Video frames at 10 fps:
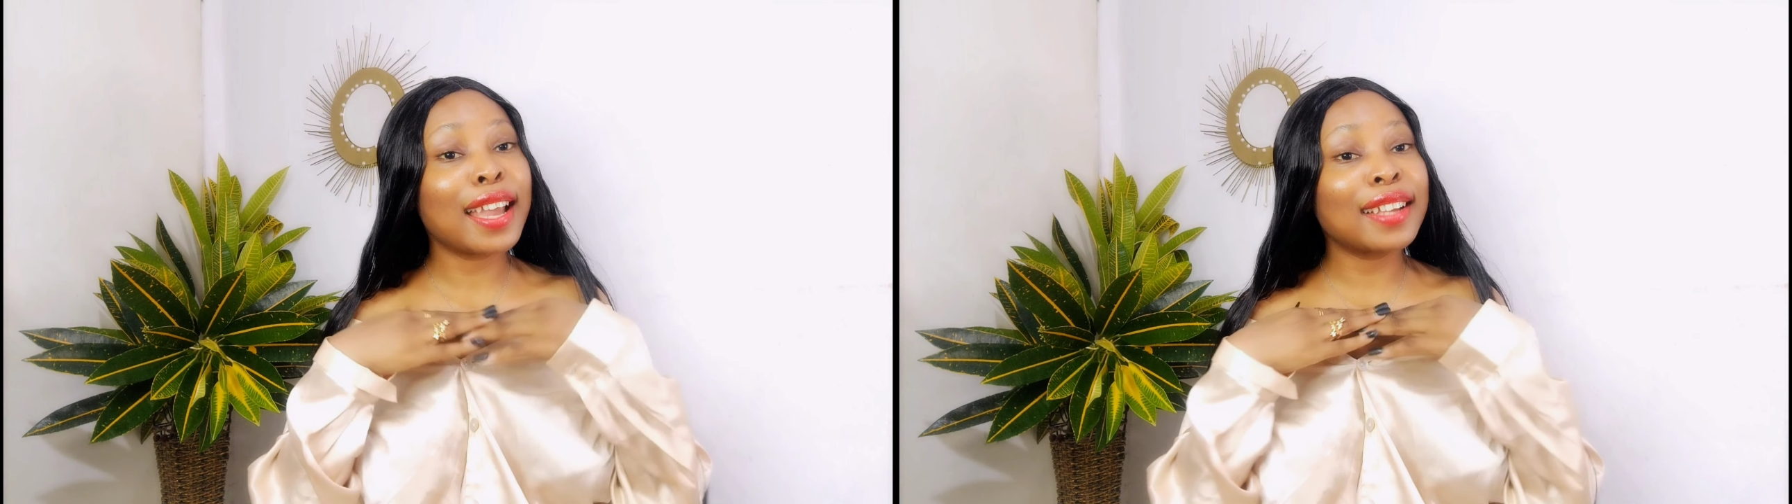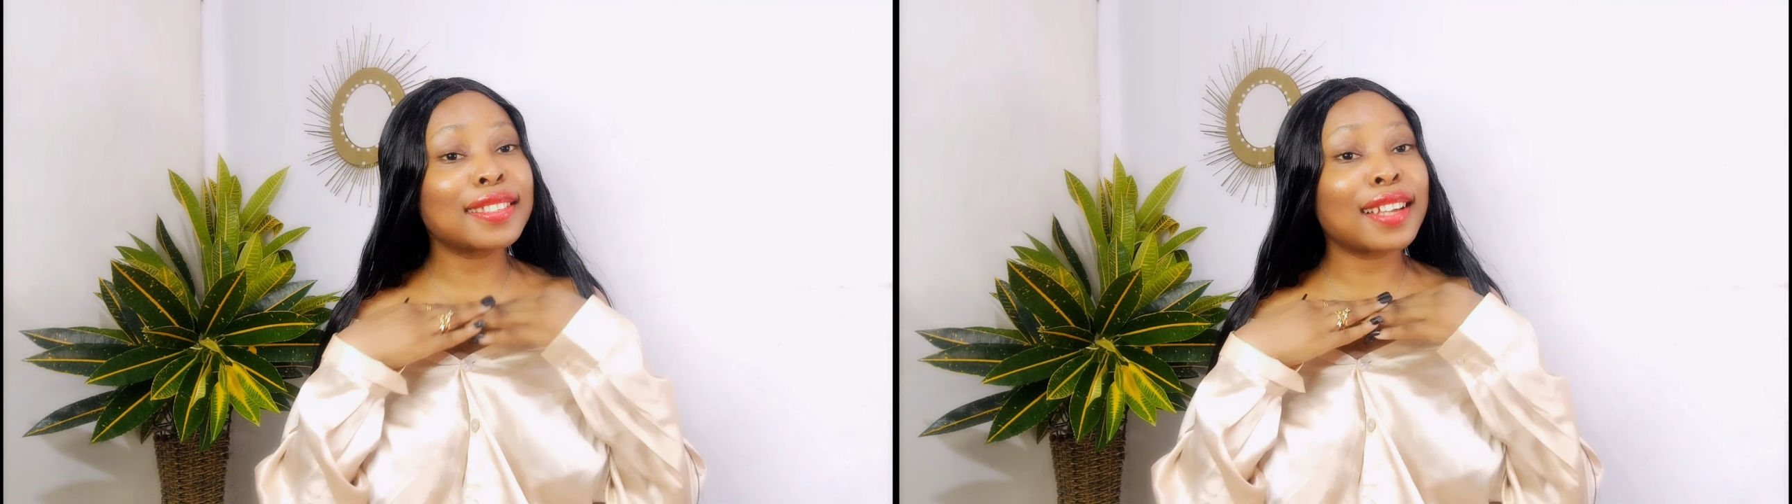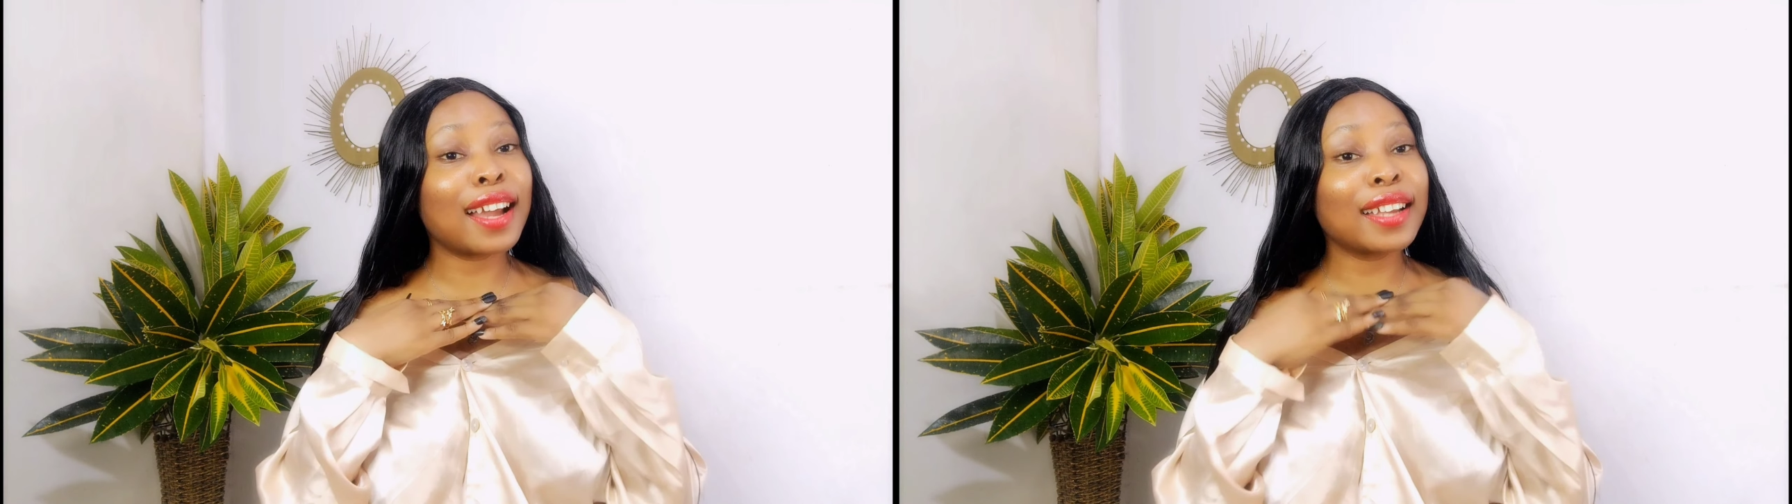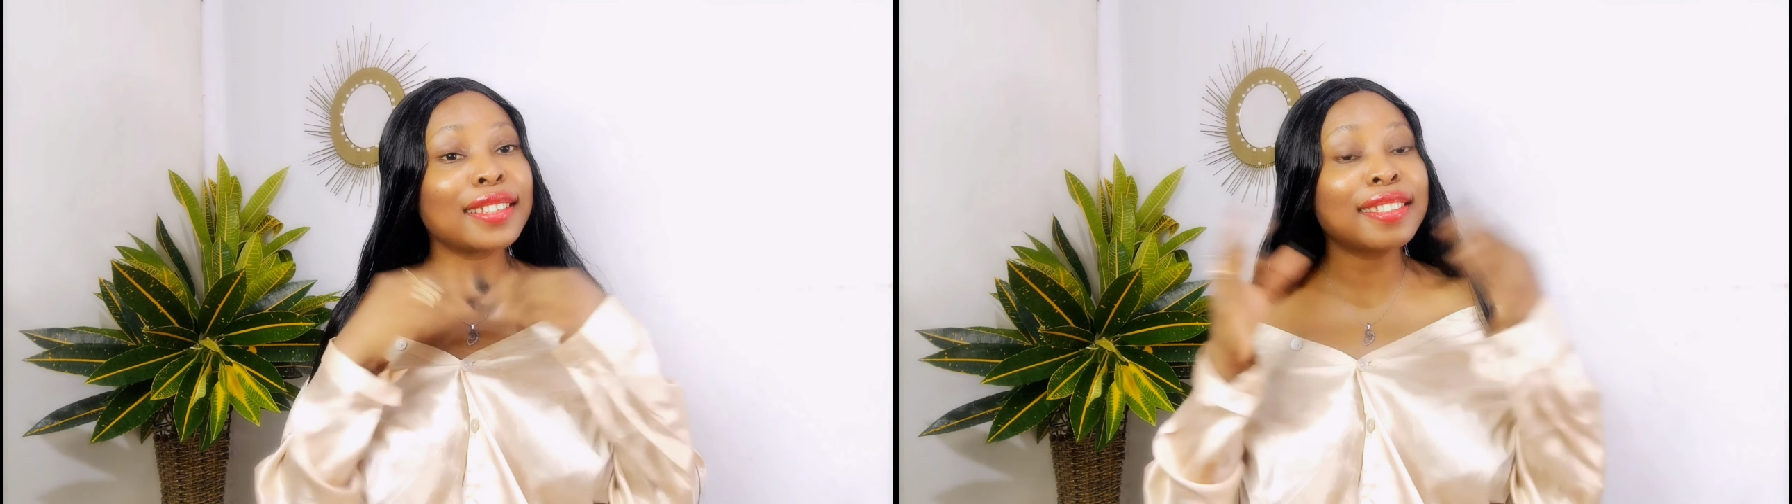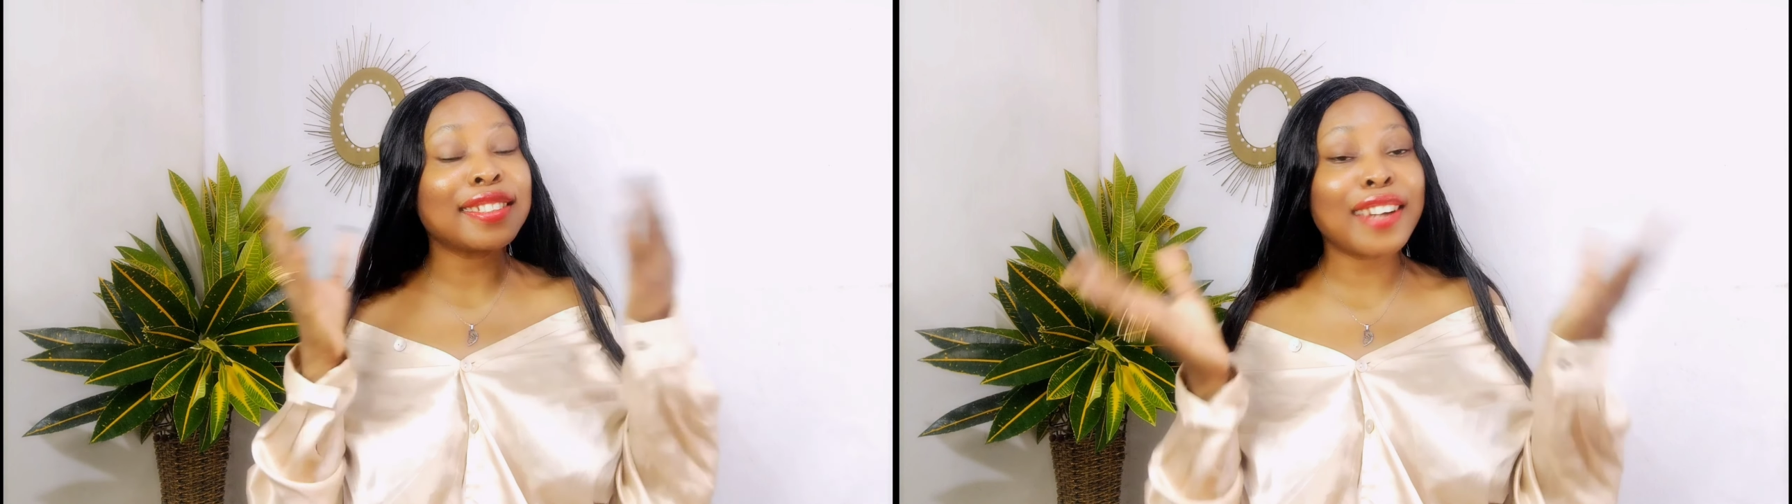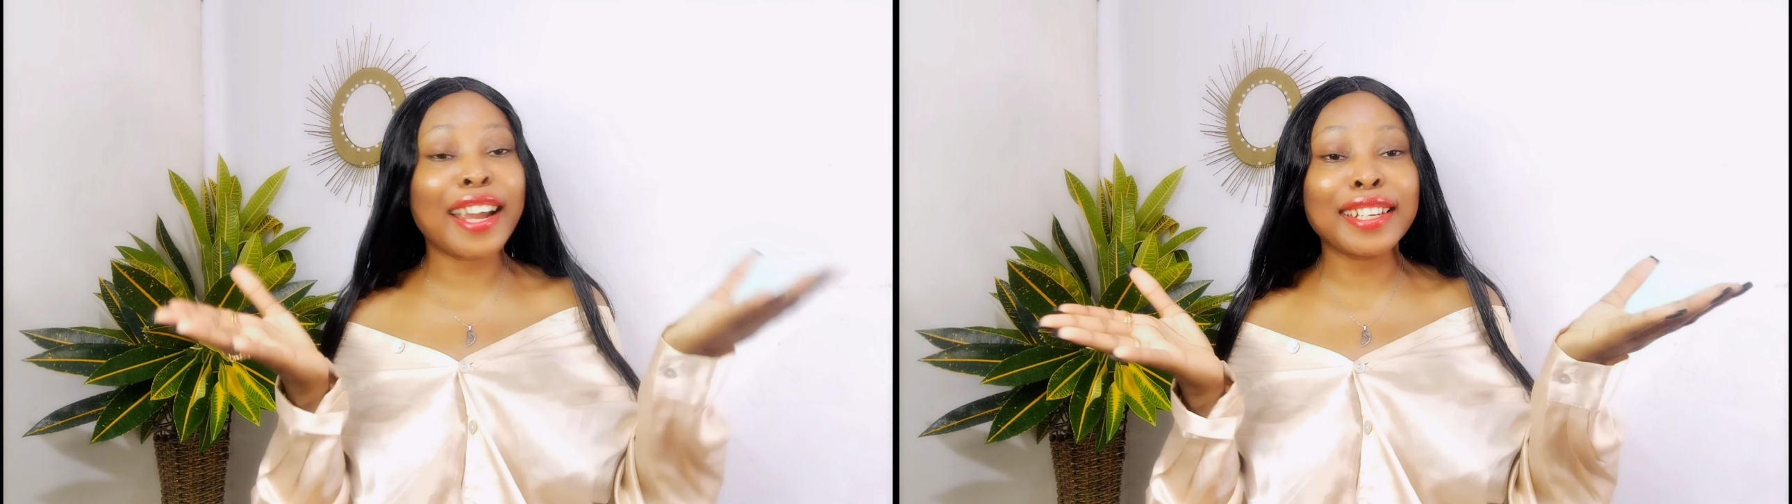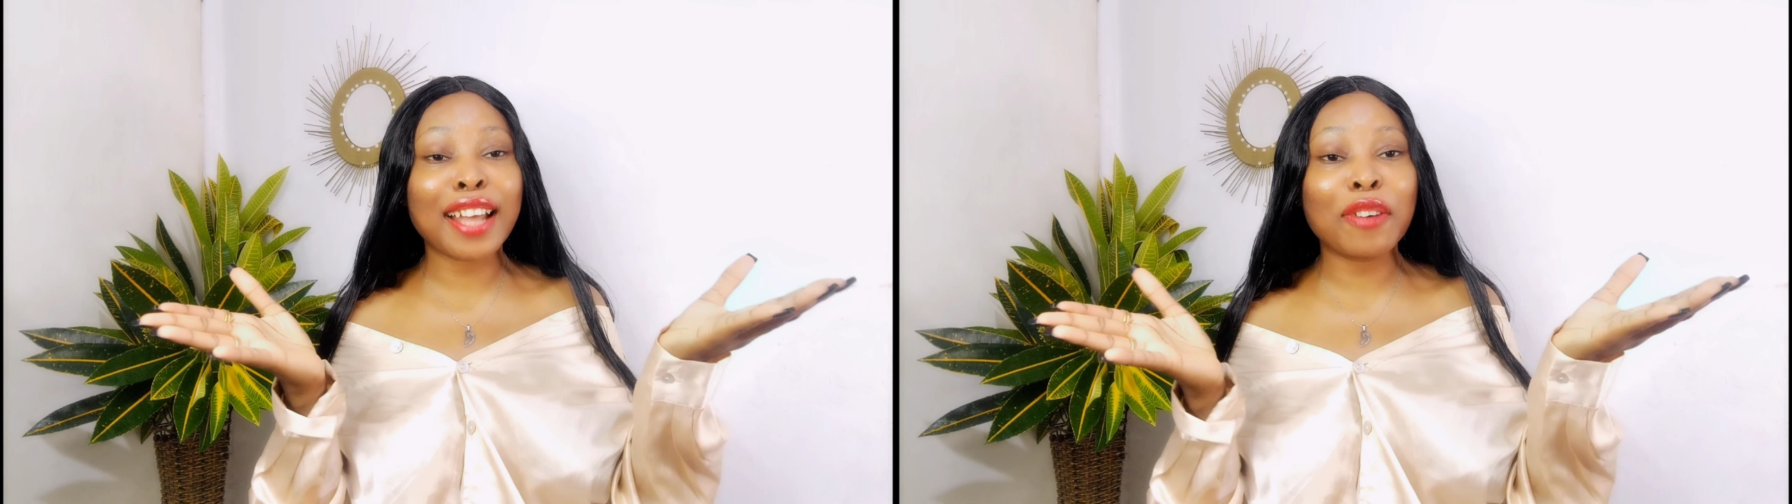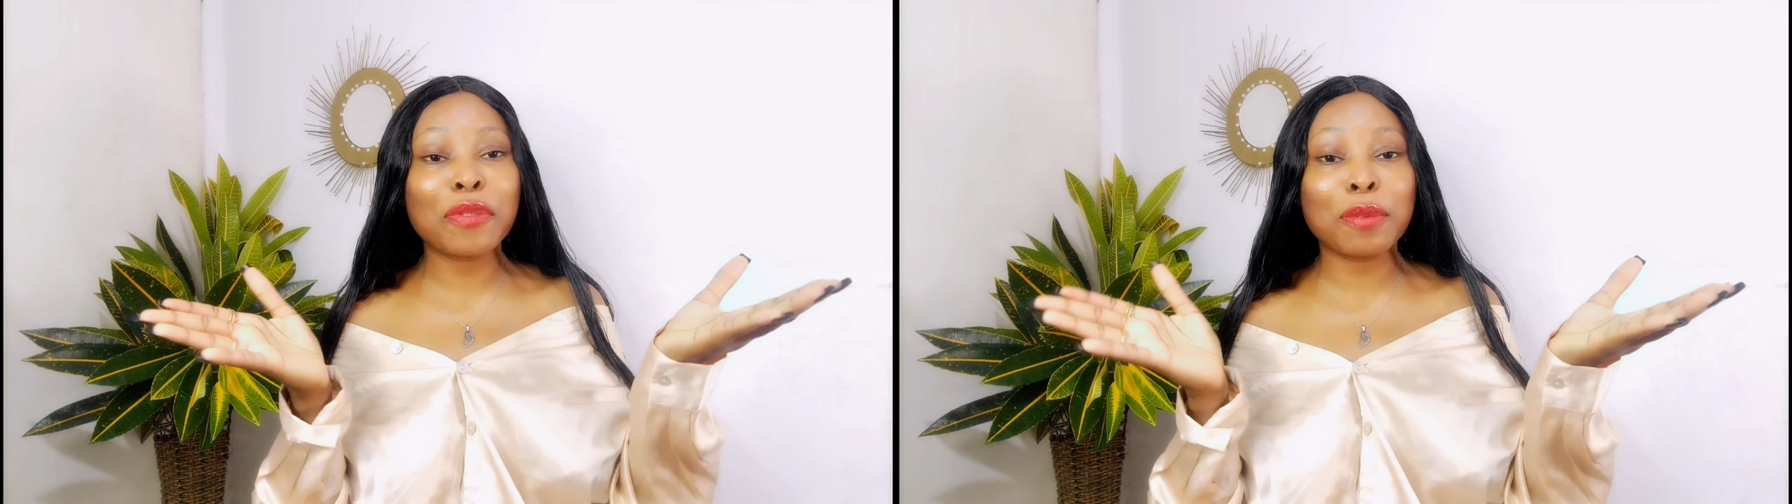Thanks, guys. Try it
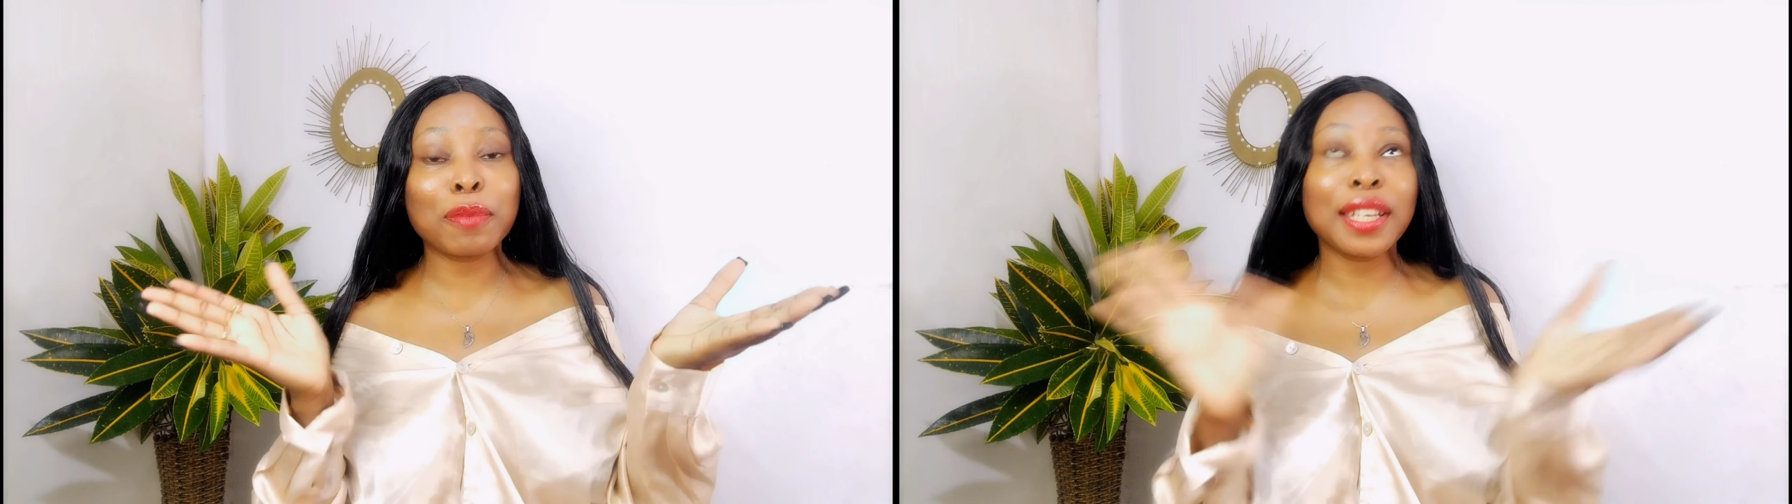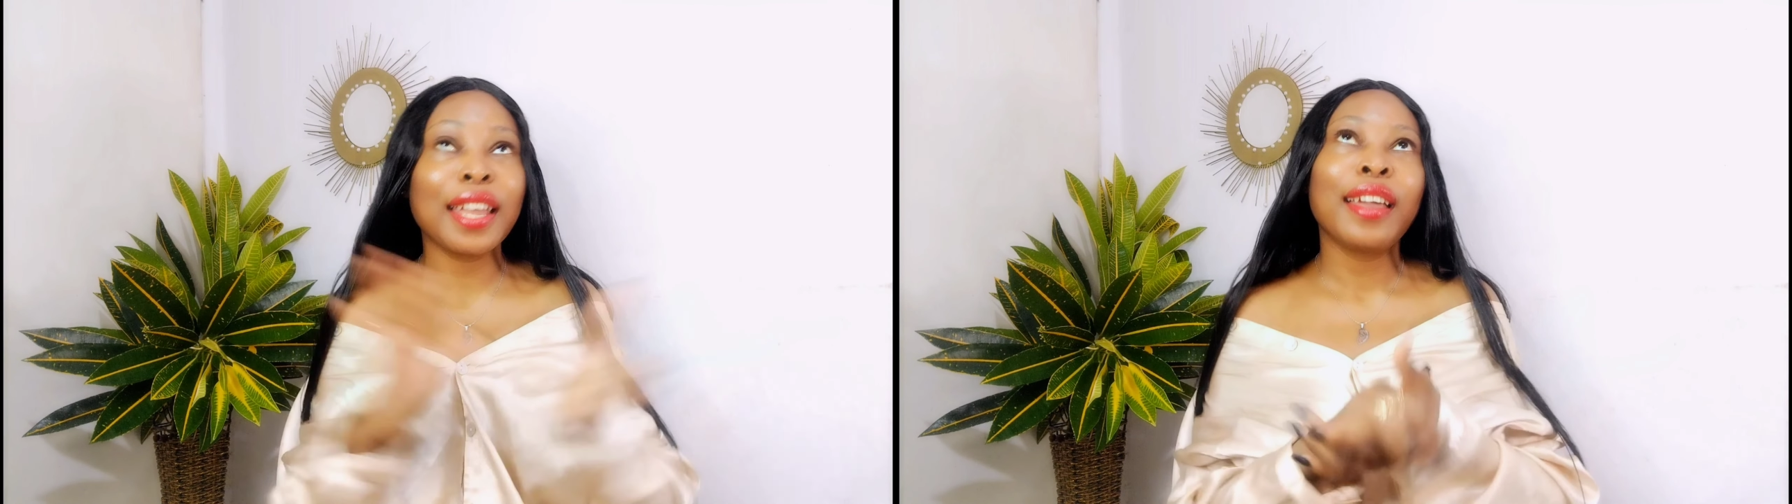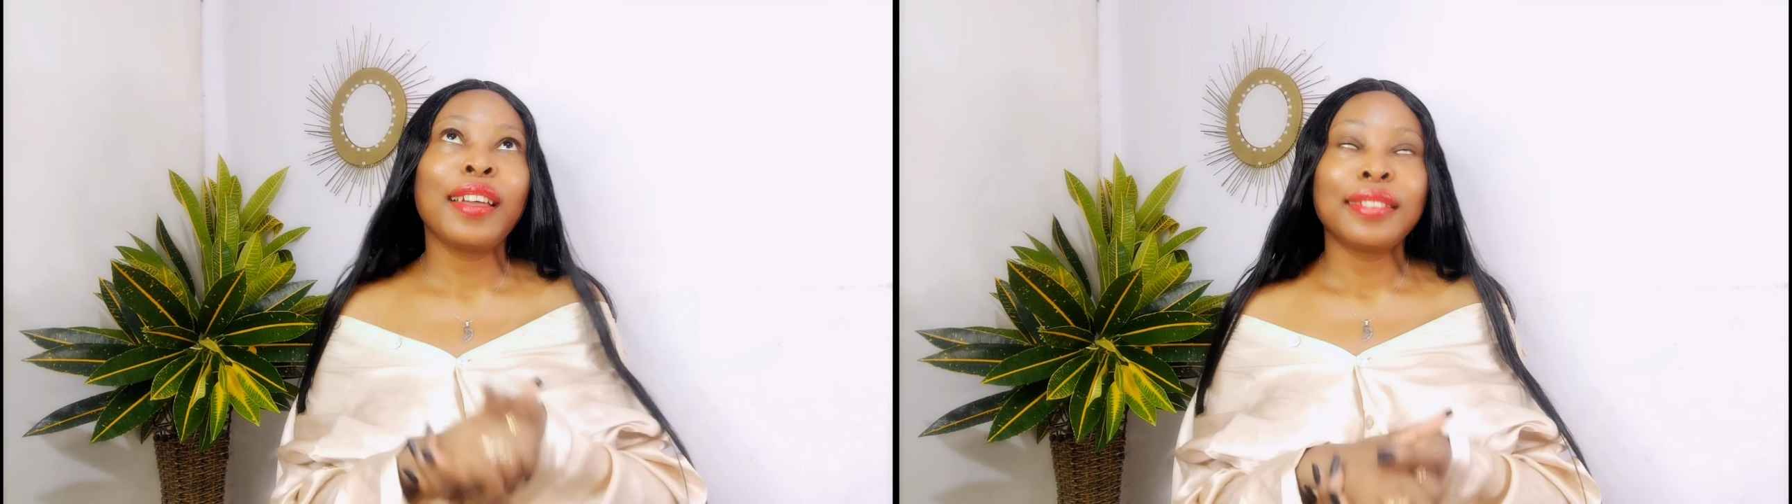out for me.